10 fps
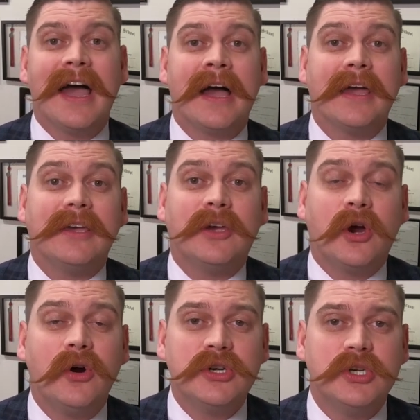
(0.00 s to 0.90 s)
I
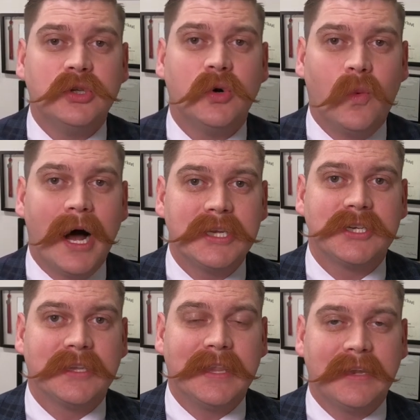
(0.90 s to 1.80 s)
encourage you to
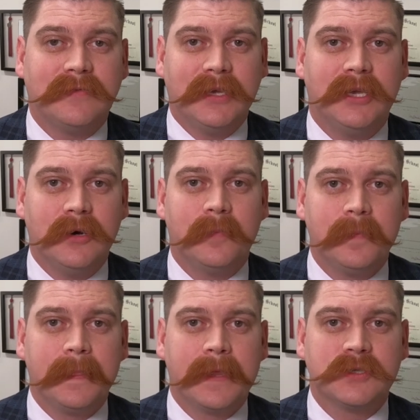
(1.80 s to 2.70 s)
watch that video
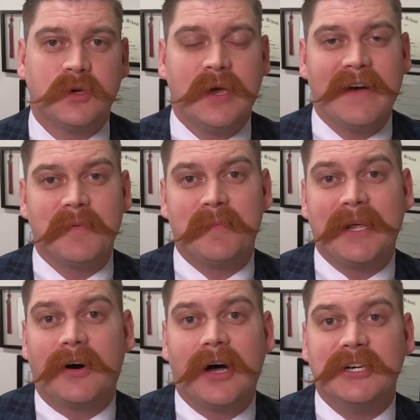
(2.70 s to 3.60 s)
so you have a
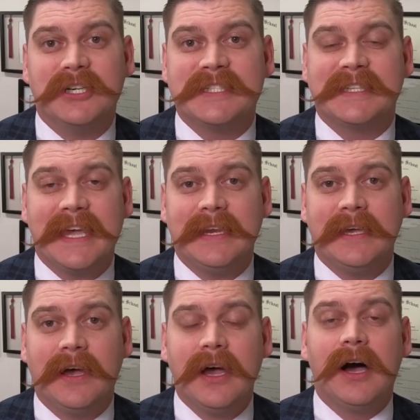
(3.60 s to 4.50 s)
better
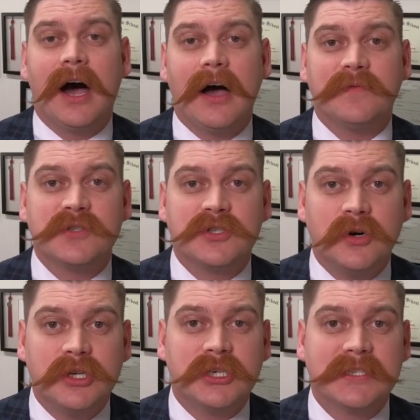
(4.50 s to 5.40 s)
understanding of
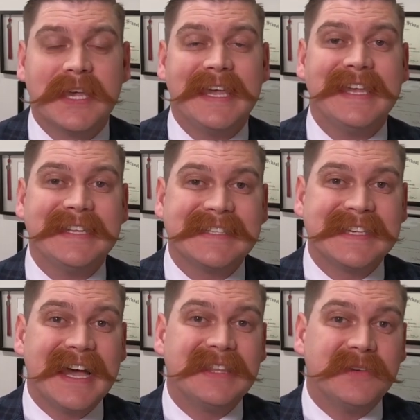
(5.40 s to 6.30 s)
searches
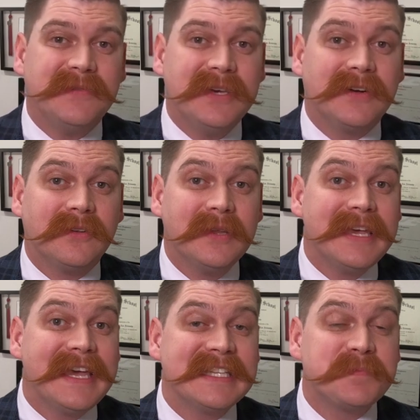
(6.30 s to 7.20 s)
inside the vehicle,
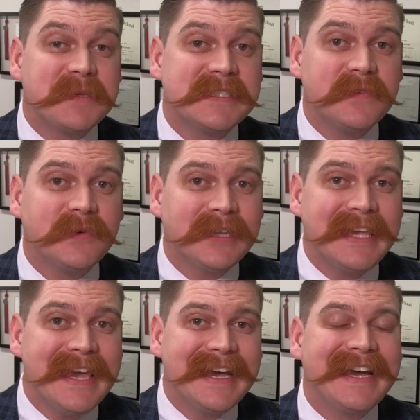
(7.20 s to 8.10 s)
and
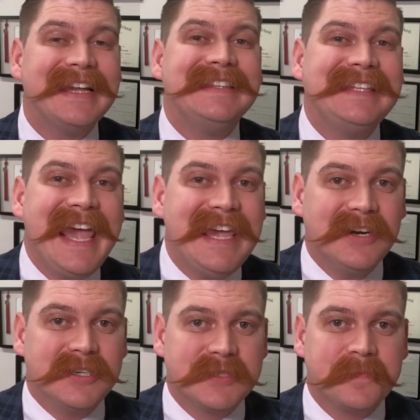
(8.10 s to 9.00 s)
specifically
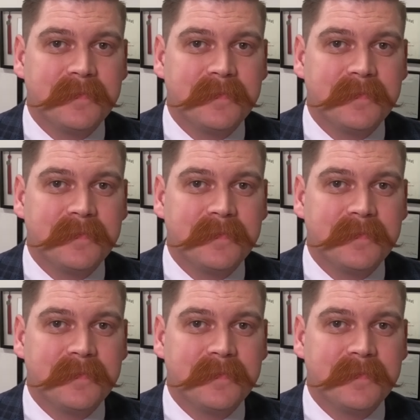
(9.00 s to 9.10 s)
containers.